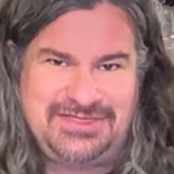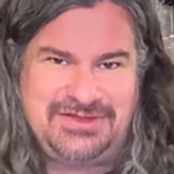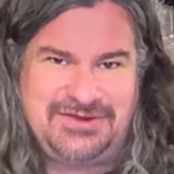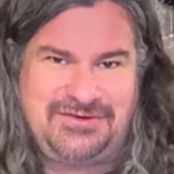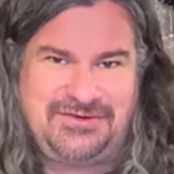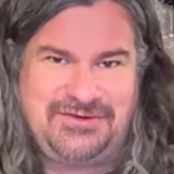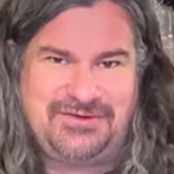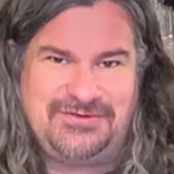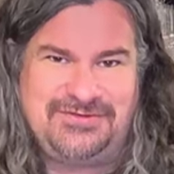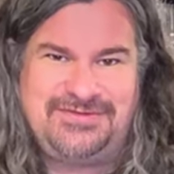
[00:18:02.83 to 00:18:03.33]
the
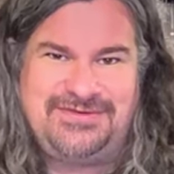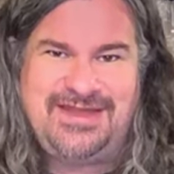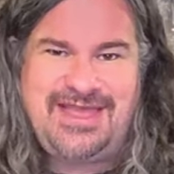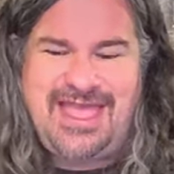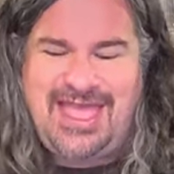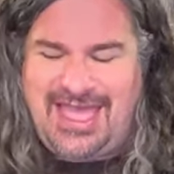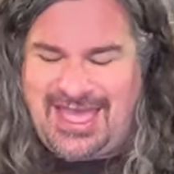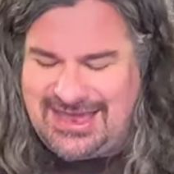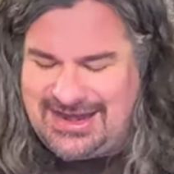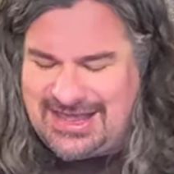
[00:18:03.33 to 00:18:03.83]
groove.
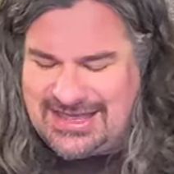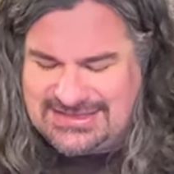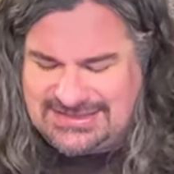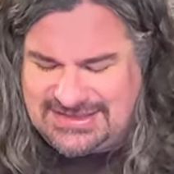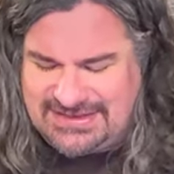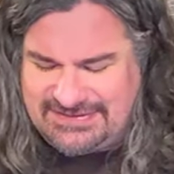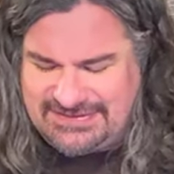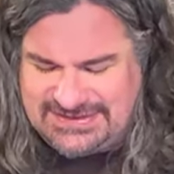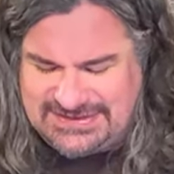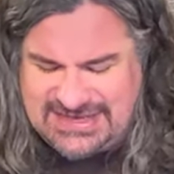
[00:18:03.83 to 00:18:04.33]
And as
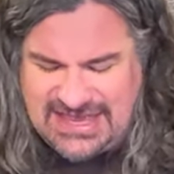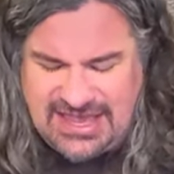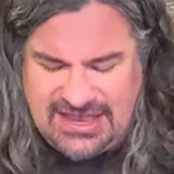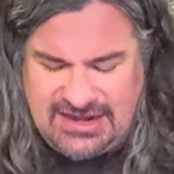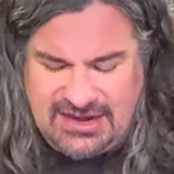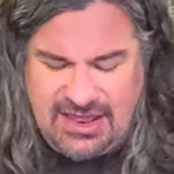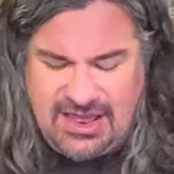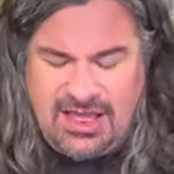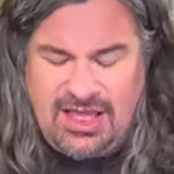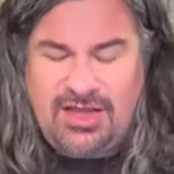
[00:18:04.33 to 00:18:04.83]
I've
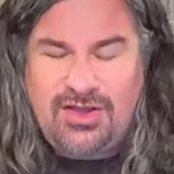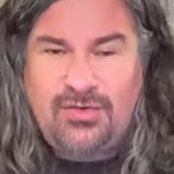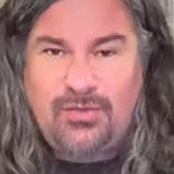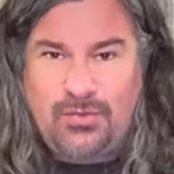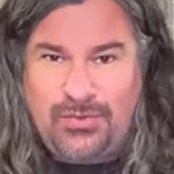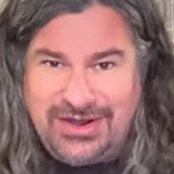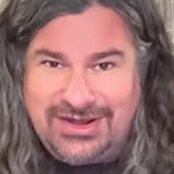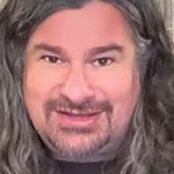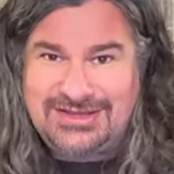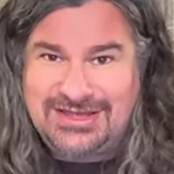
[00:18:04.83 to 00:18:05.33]
said,
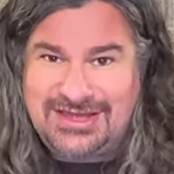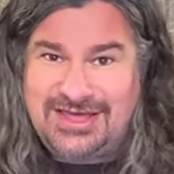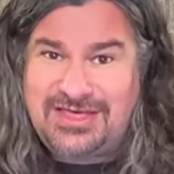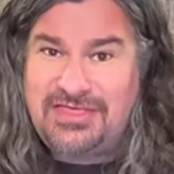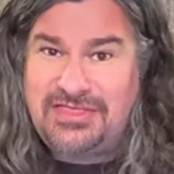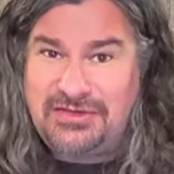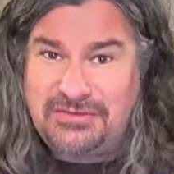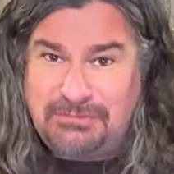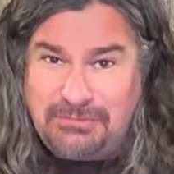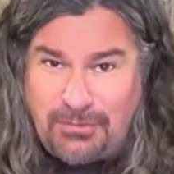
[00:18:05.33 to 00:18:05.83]
weirdly,
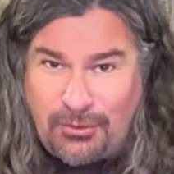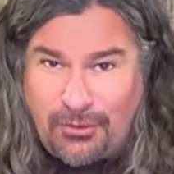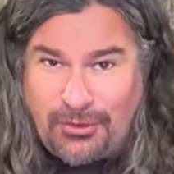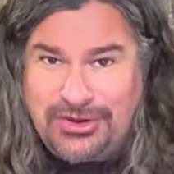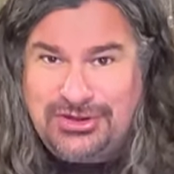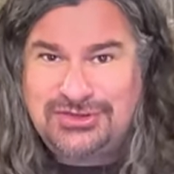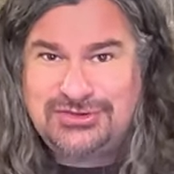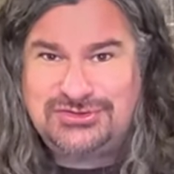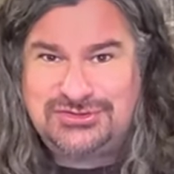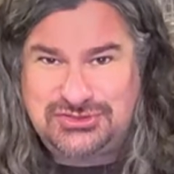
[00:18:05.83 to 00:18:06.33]
the more
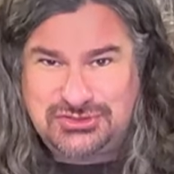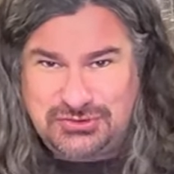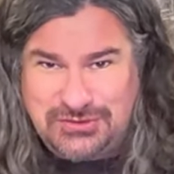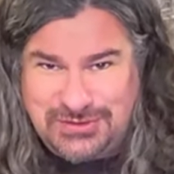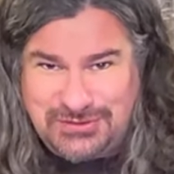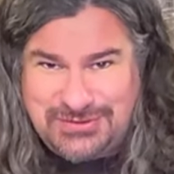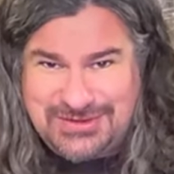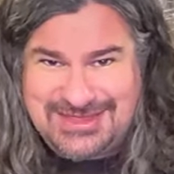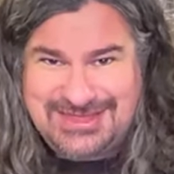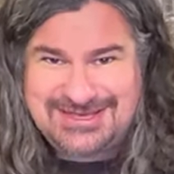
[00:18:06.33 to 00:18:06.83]
you do
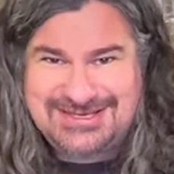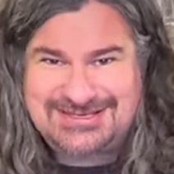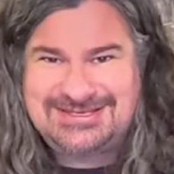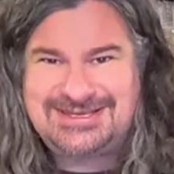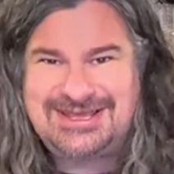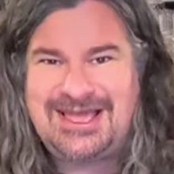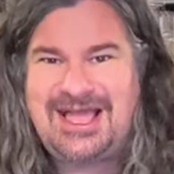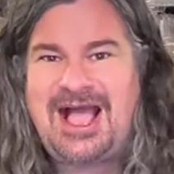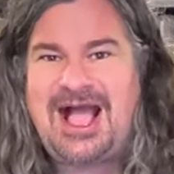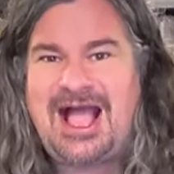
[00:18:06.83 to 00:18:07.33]
it with
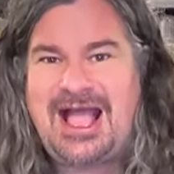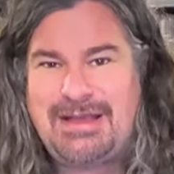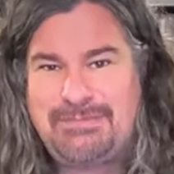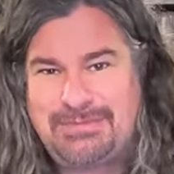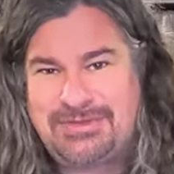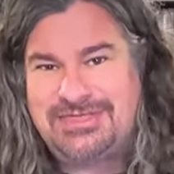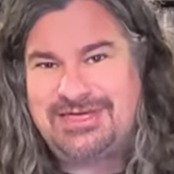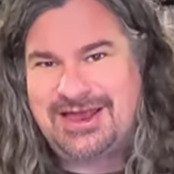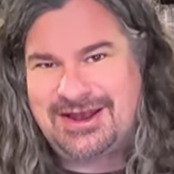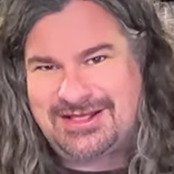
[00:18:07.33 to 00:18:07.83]
this,
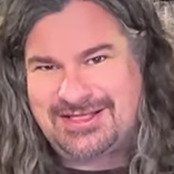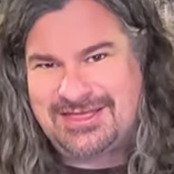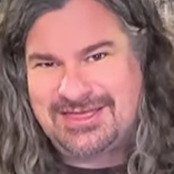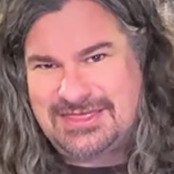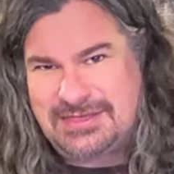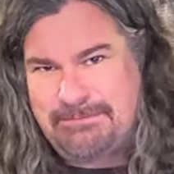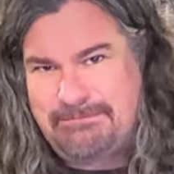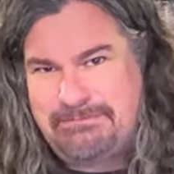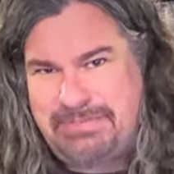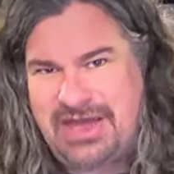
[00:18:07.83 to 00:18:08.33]
hypothetically,
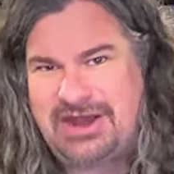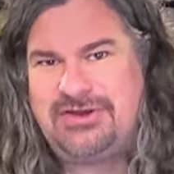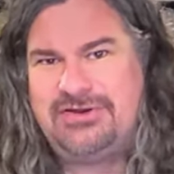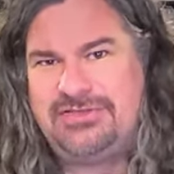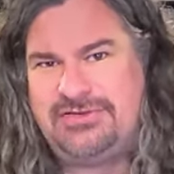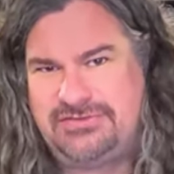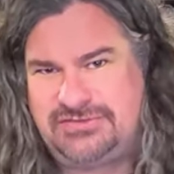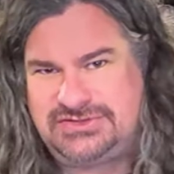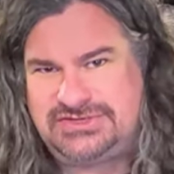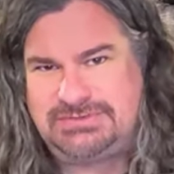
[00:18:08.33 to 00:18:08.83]
the better
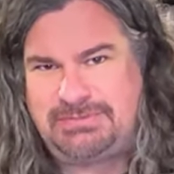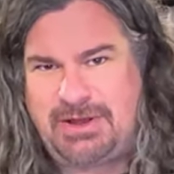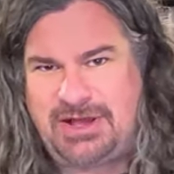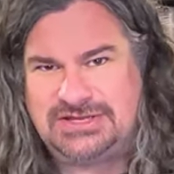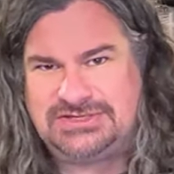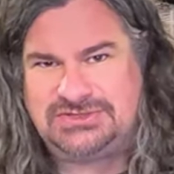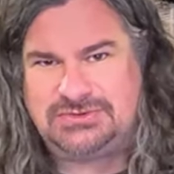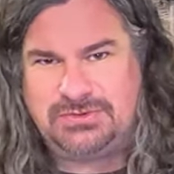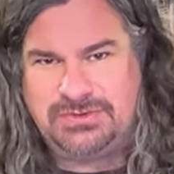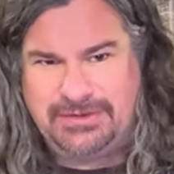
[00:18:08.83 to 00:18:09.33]
the
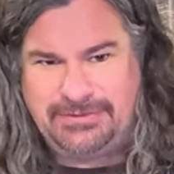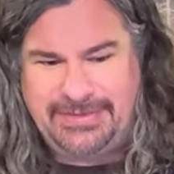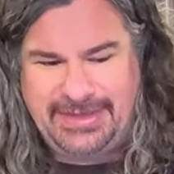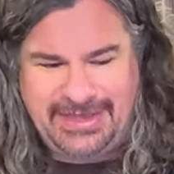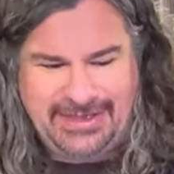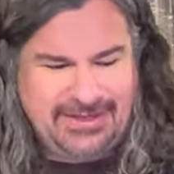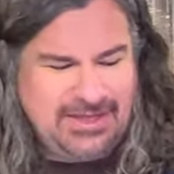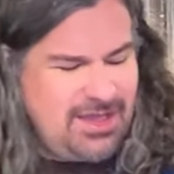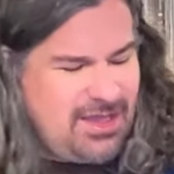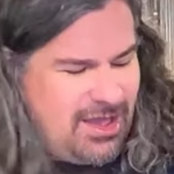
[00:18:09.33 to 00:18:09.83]
response will
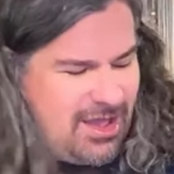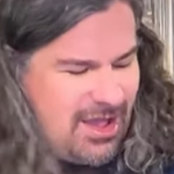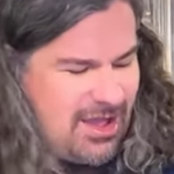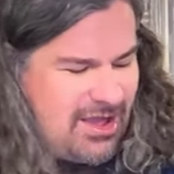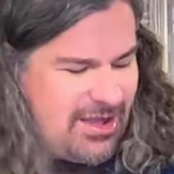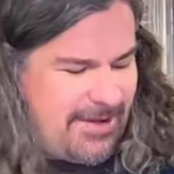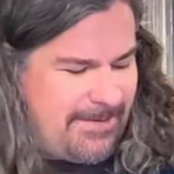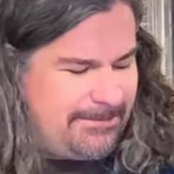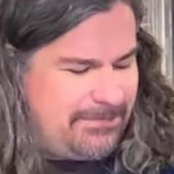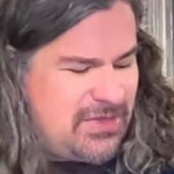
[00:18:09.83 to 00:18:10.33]
be.
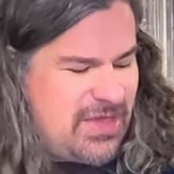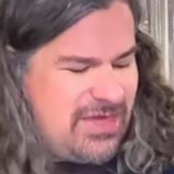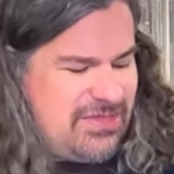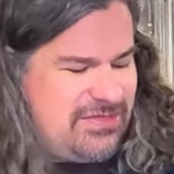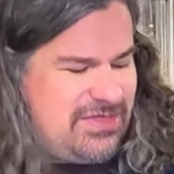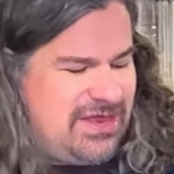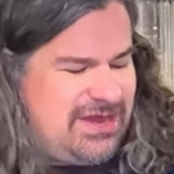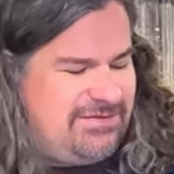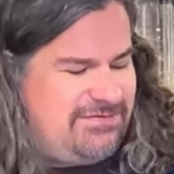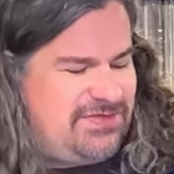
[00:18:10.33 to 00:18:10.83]
Um,
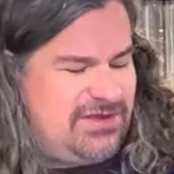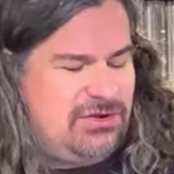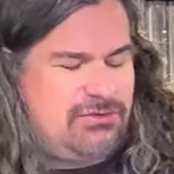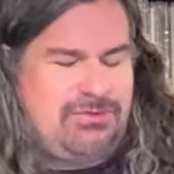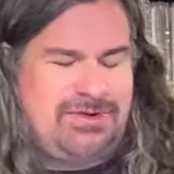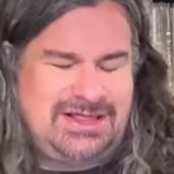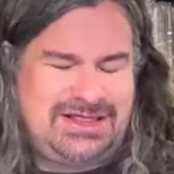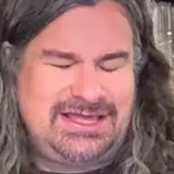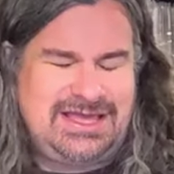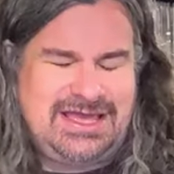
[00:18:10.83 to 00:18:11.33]
that if there
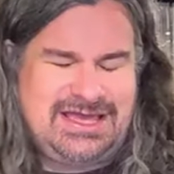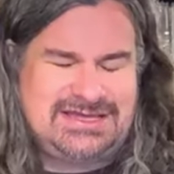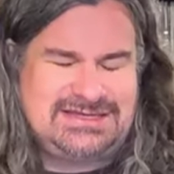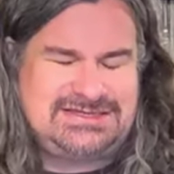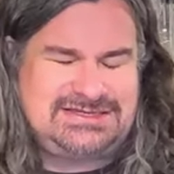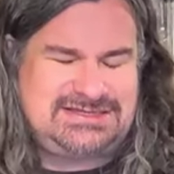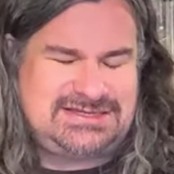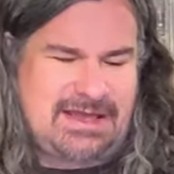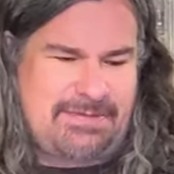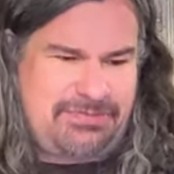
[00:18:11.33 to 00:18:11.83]
really
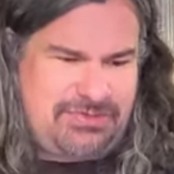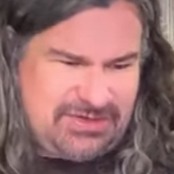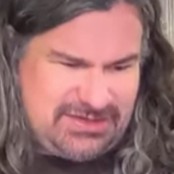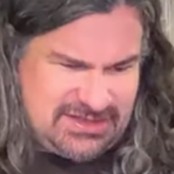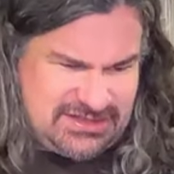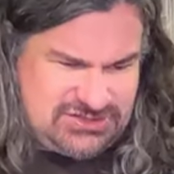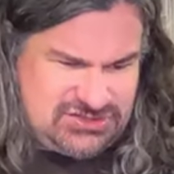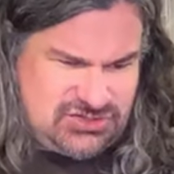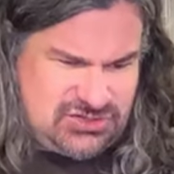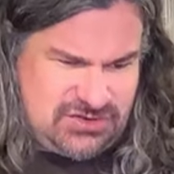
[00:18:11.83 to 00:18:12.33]
is something
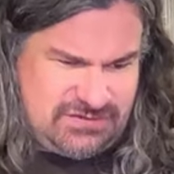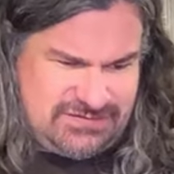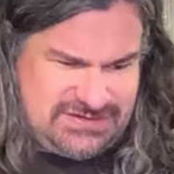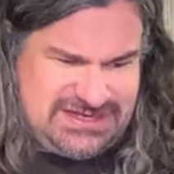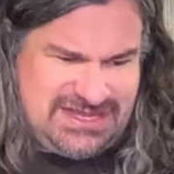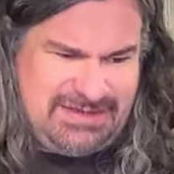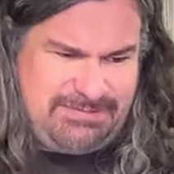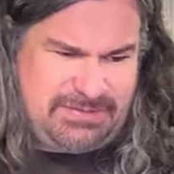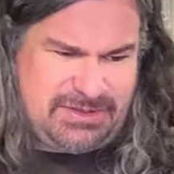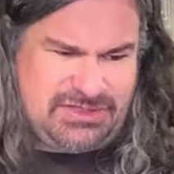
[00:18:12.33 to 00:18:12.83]
that's sort of
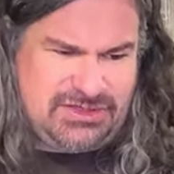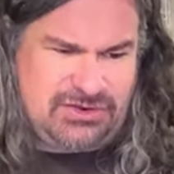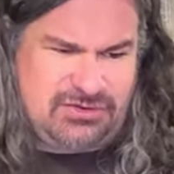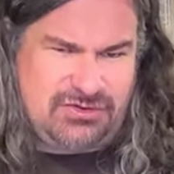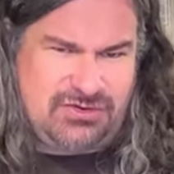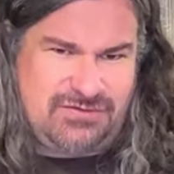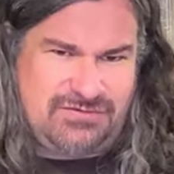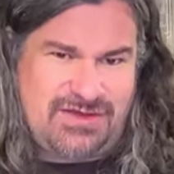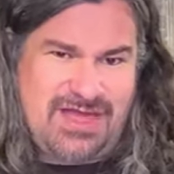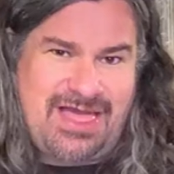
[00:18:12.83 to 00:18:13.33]
deep in the
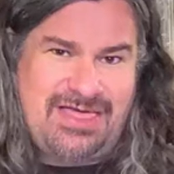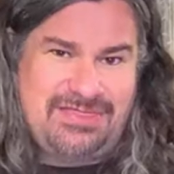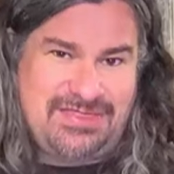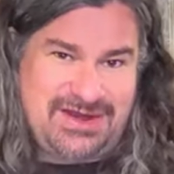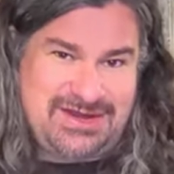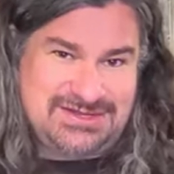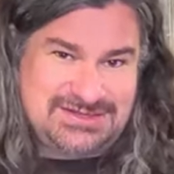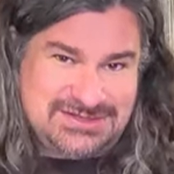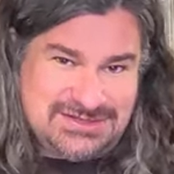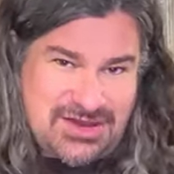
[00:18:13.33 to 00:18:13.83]
groove
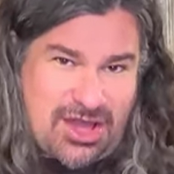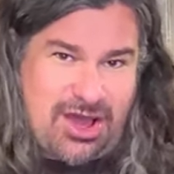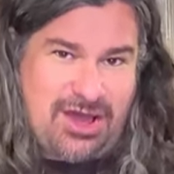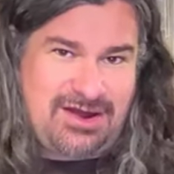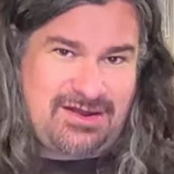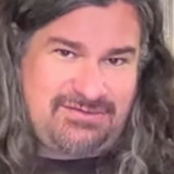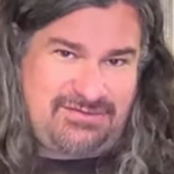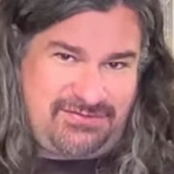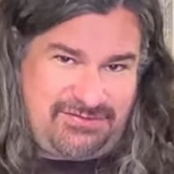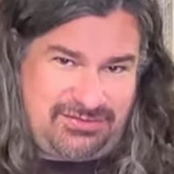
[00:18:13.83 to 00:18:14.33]
that is
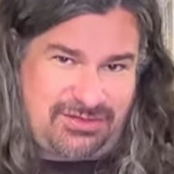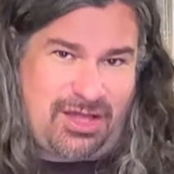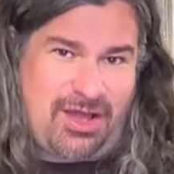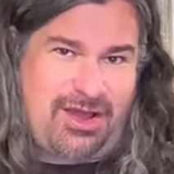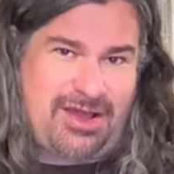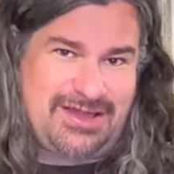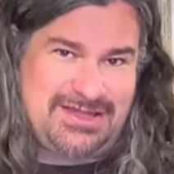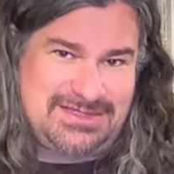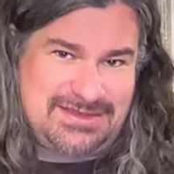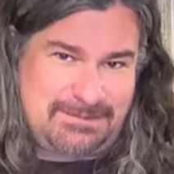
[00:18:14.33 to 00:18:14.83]
not a
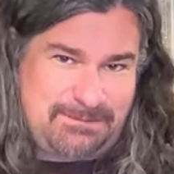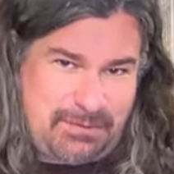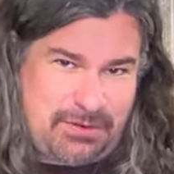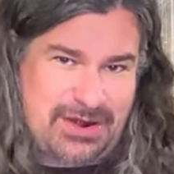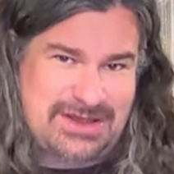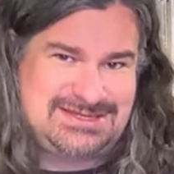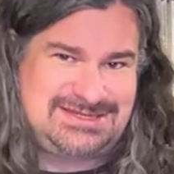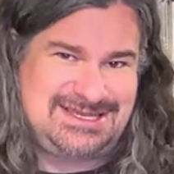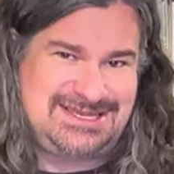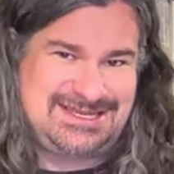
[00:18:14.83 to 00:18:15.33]
flaw in the
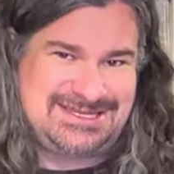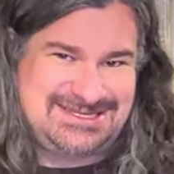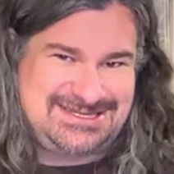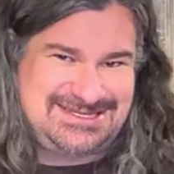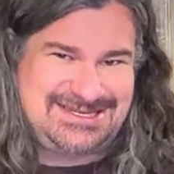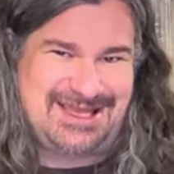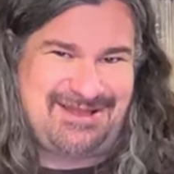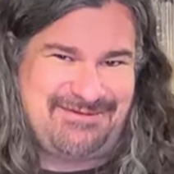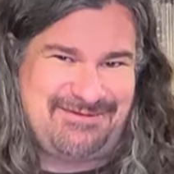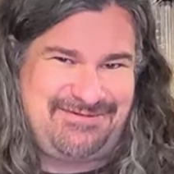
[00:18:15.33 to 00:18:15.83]
pressing
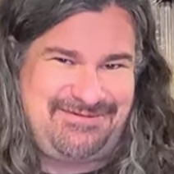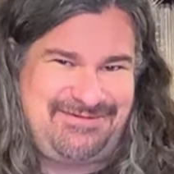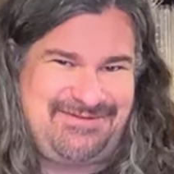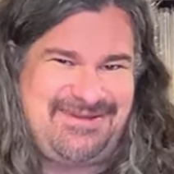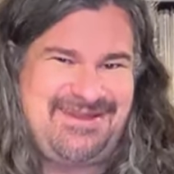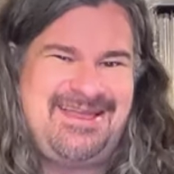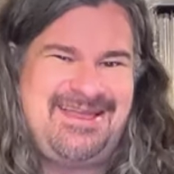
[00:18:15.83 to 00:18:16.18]
itself,